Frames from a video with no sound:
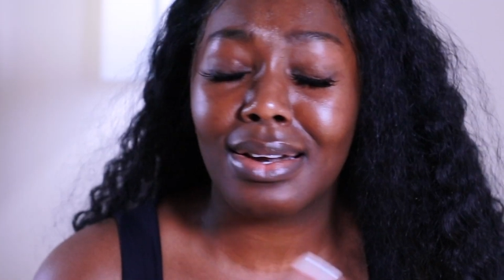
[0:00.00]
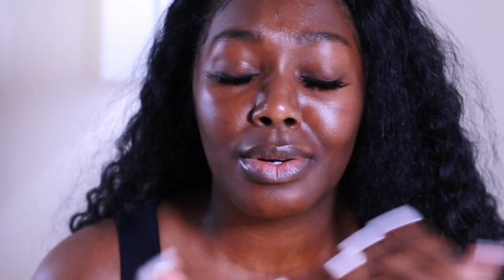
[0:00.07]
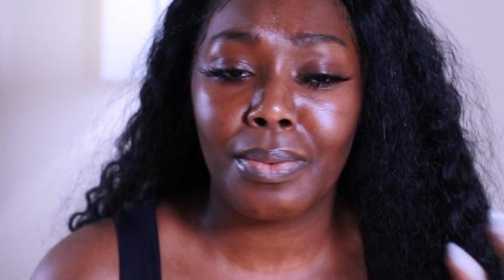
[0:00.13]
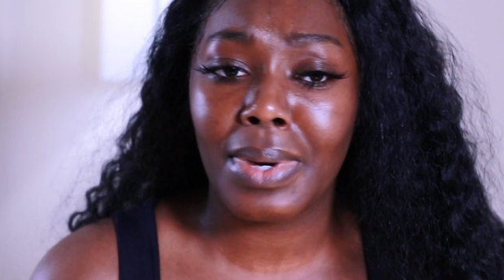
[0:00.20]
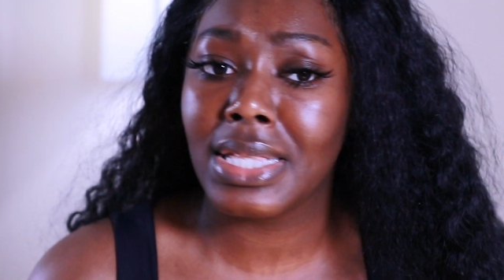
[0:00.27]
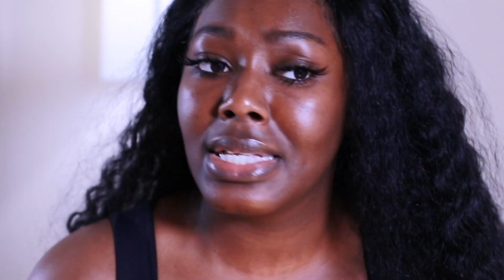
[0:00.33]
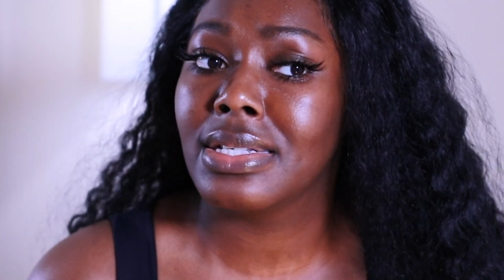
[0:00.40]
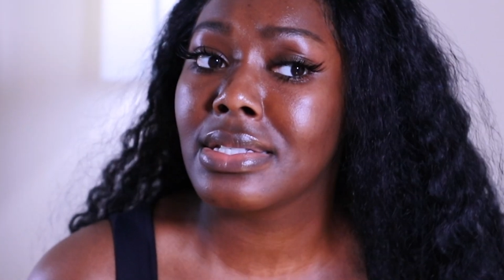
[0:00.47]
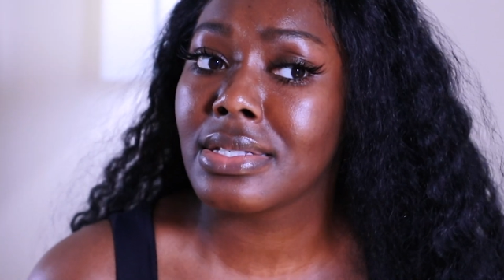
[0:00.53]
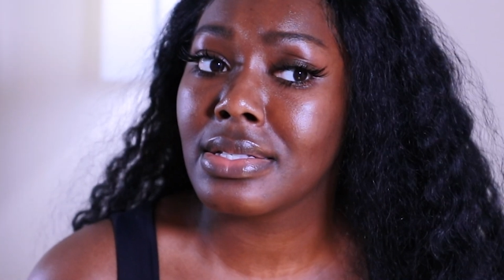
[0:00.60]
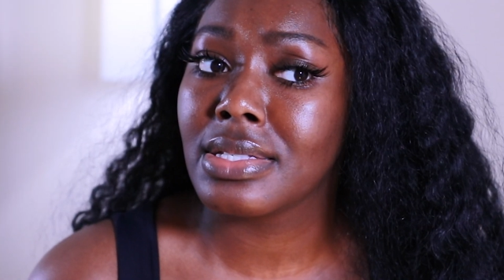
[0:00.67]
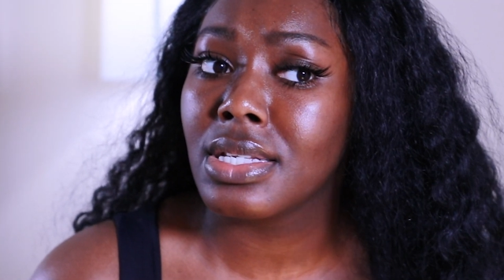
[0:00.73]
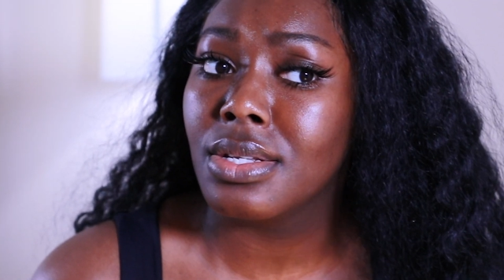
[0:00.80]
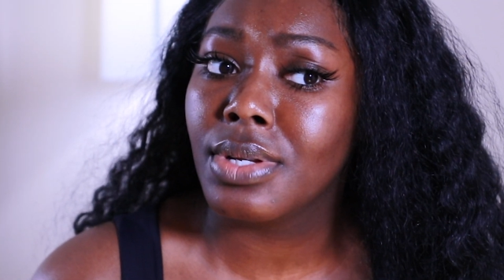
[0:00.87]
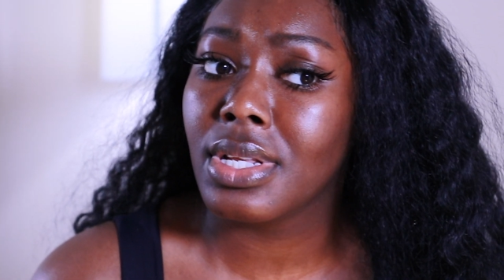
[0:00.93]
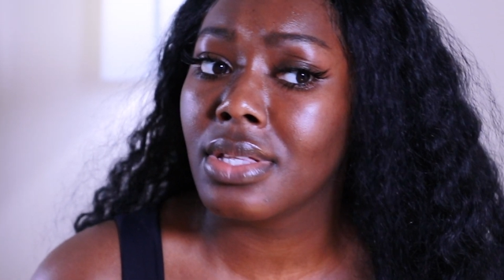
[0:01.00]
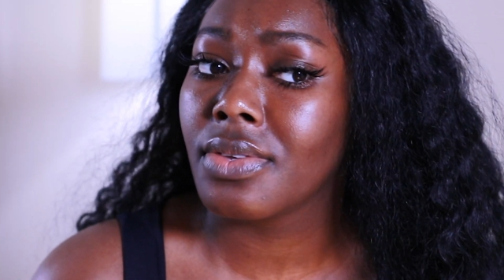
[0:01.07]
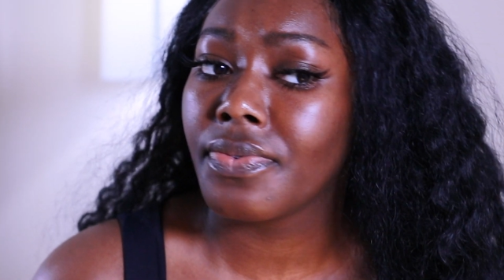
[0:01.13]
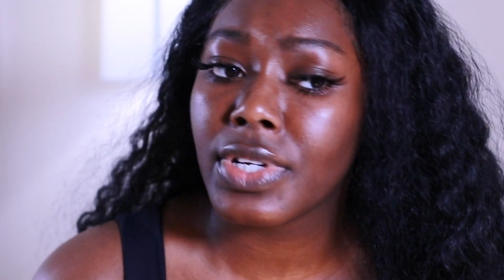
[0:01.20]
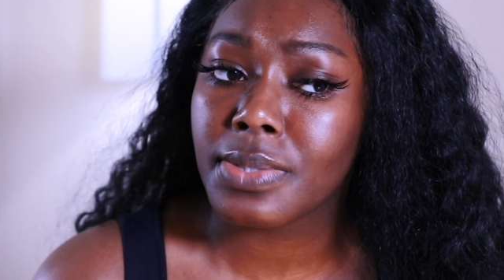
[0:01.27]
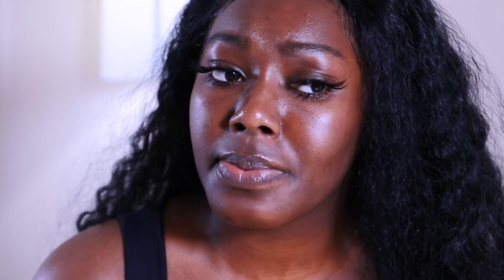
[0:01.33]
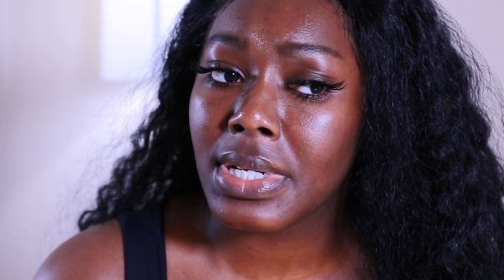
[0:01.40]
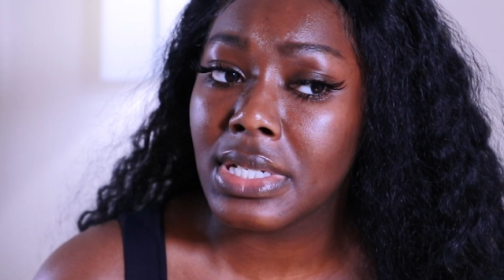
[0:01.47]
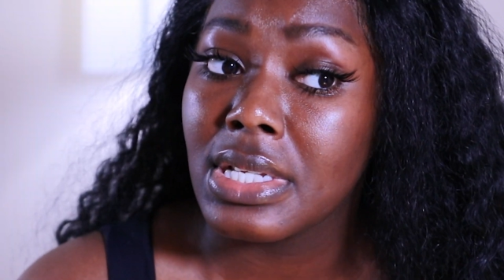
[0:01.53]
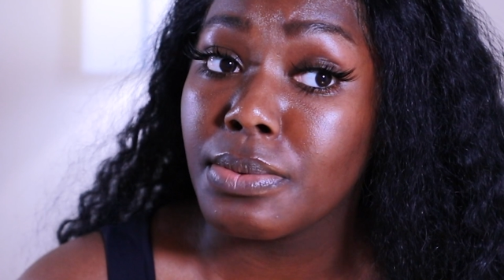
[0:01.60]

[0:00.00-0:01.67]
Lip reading: I don't know why they discontinued it in the first place.